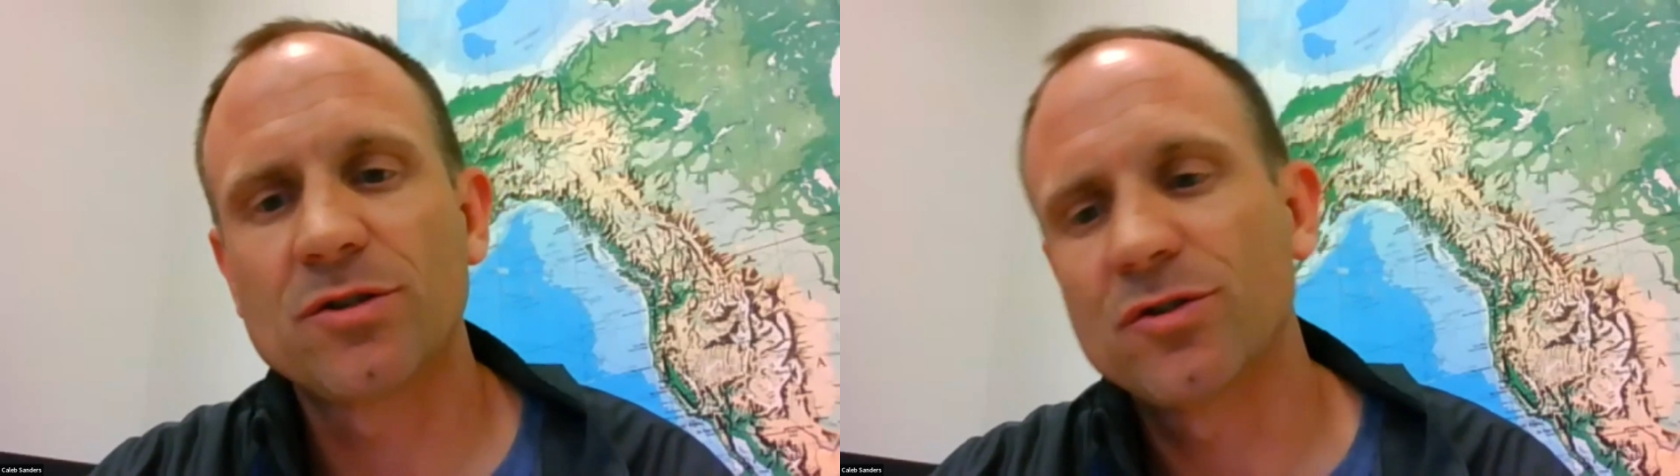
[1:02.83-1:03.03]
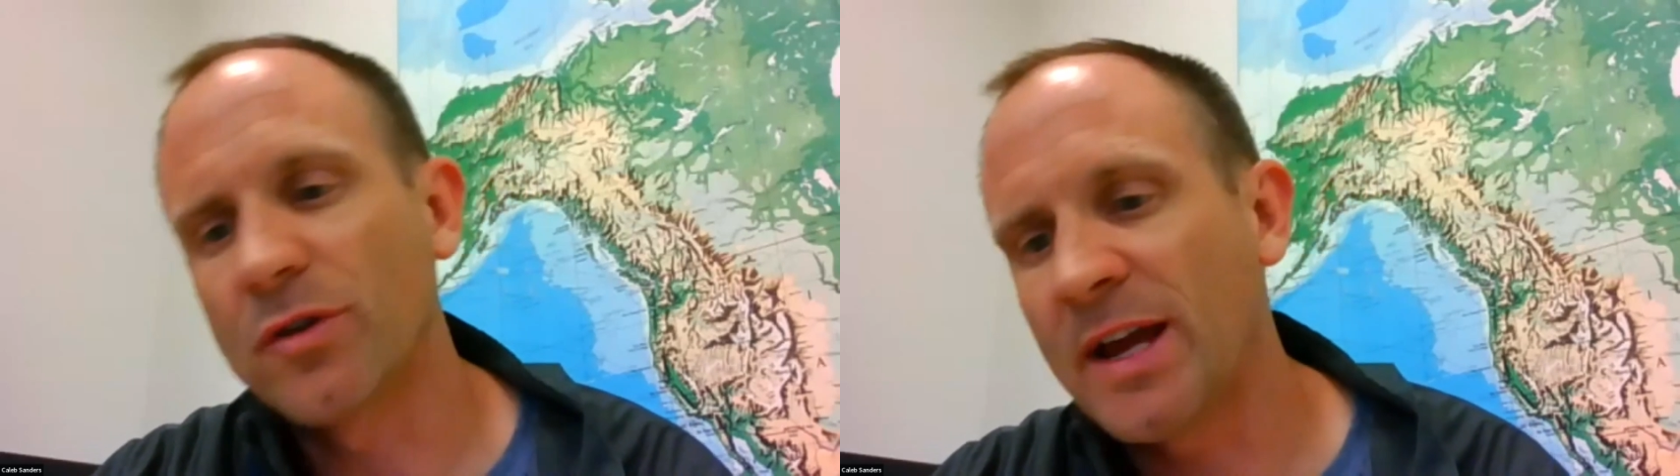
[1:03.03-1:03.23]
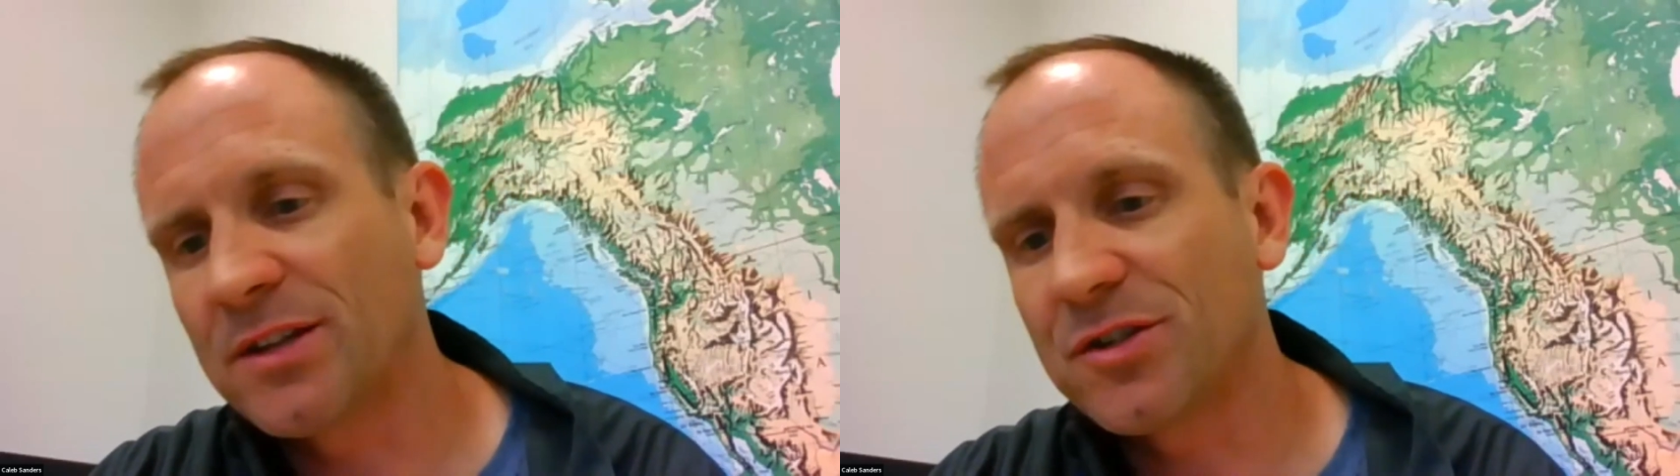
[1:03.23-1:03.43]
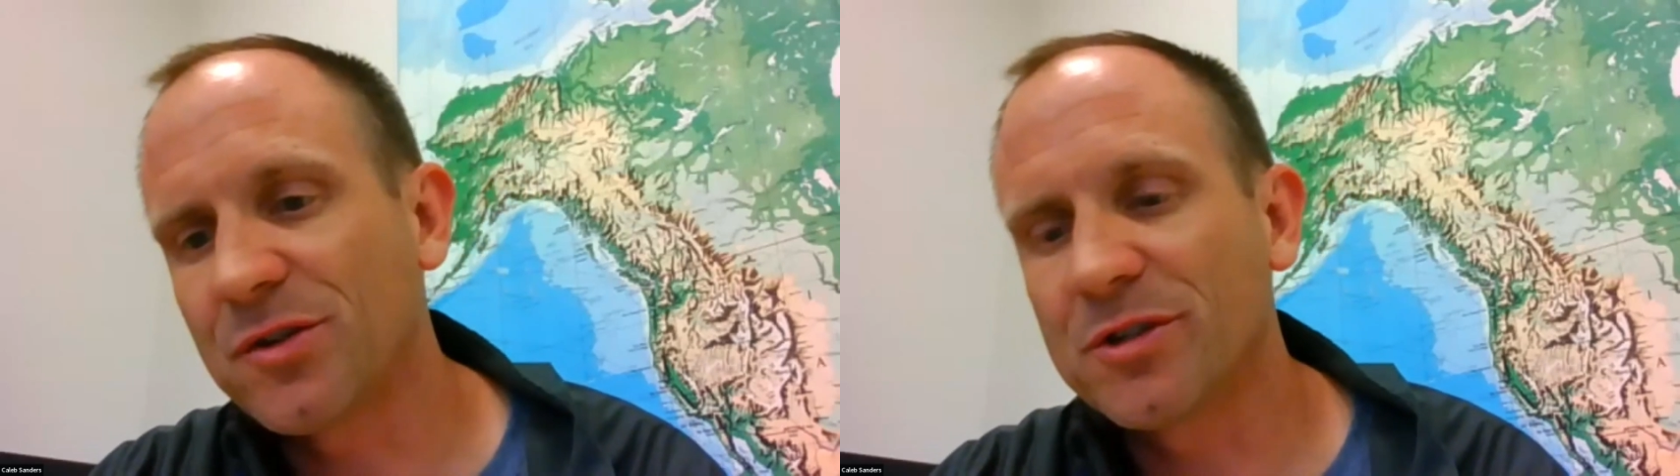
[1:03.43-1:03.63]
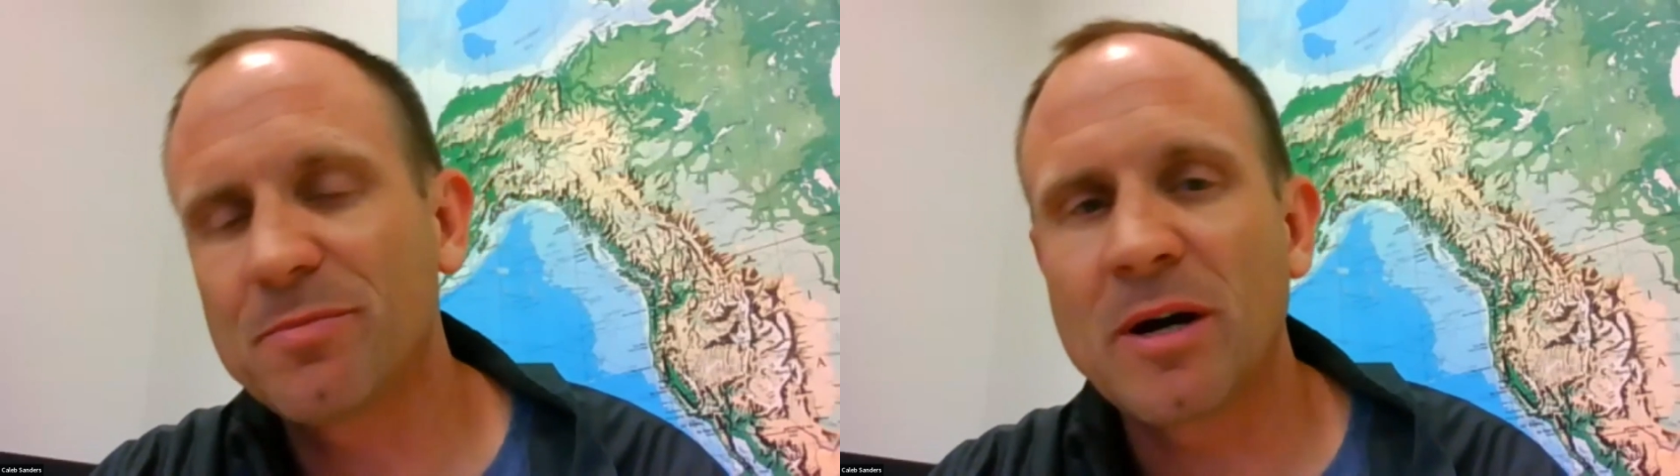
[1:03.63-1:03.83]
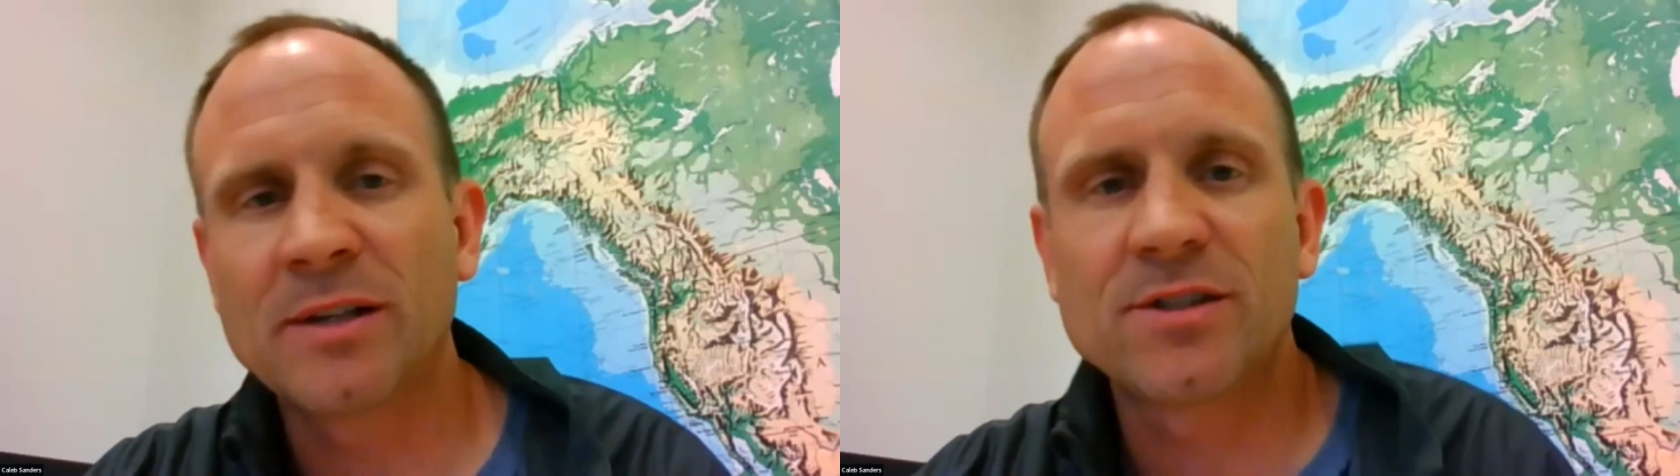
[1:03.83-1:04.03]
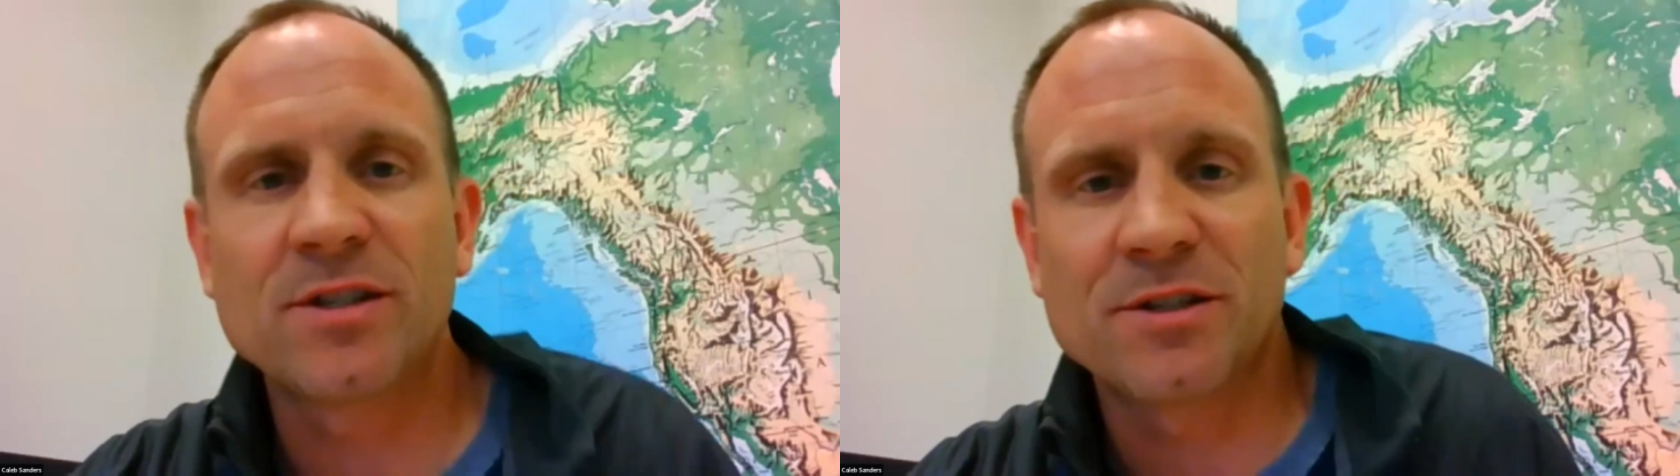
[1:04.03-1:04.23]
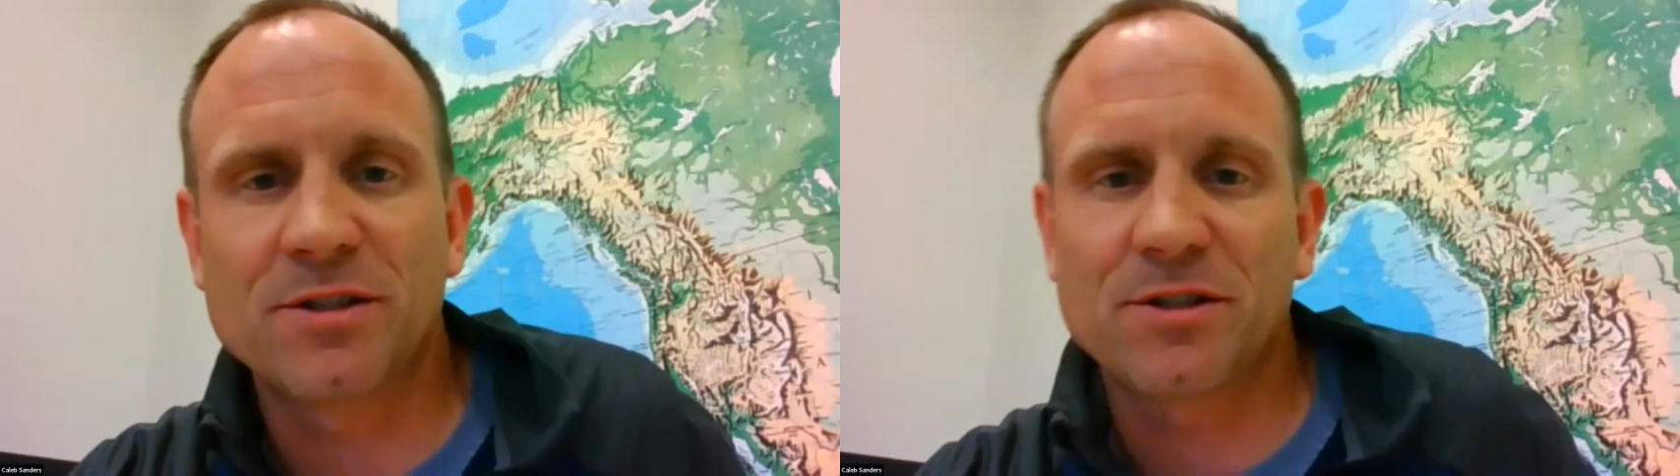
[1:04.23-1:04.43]
short answer
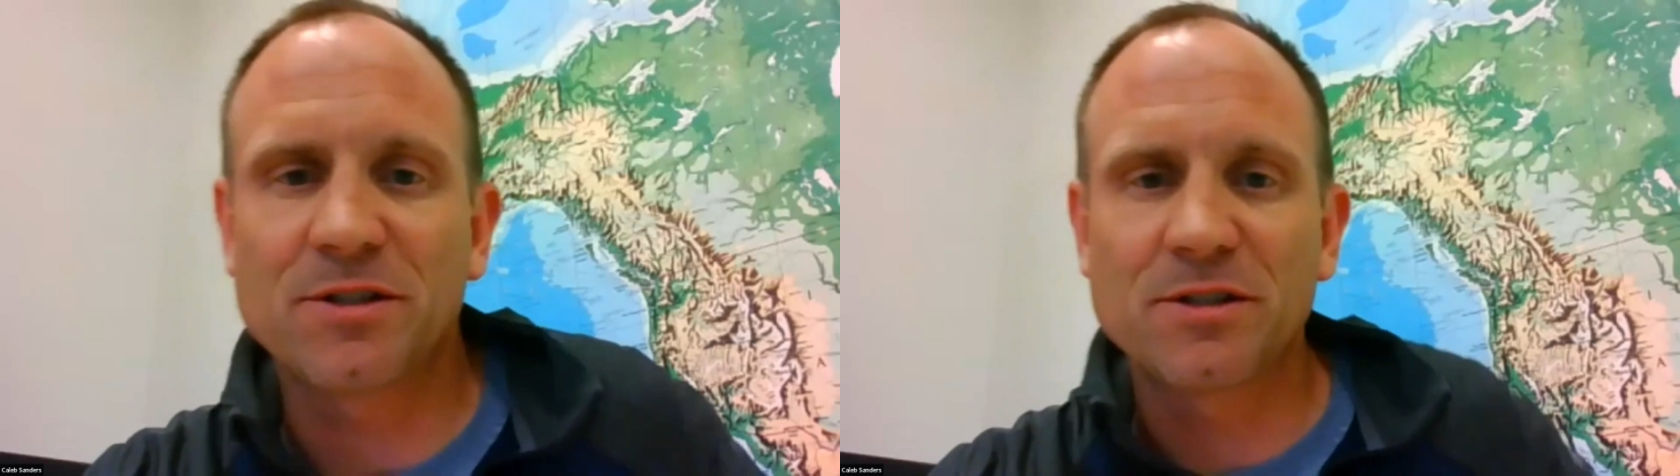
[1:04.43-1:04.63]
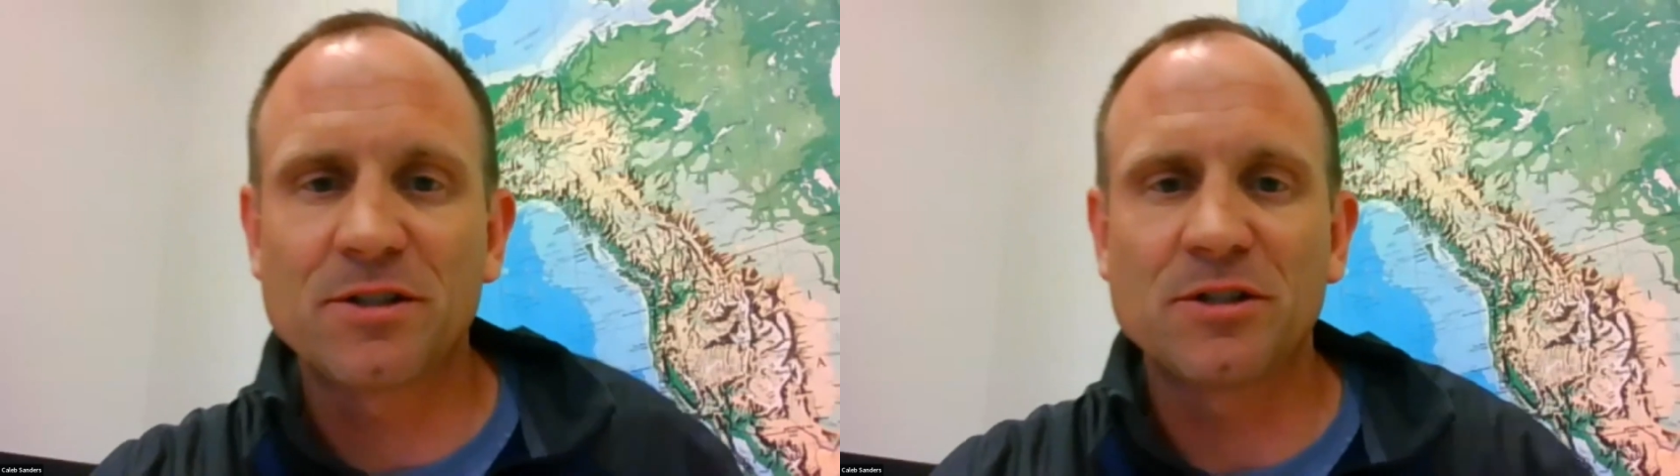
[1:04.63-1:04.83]
responses.